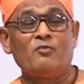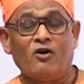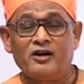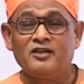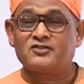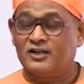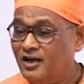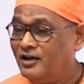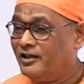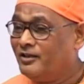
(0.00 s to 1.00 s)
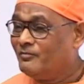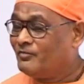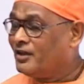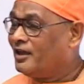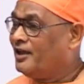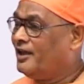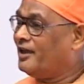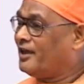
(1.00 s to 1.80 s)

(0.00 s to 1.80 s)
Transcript: morning, suddenly, he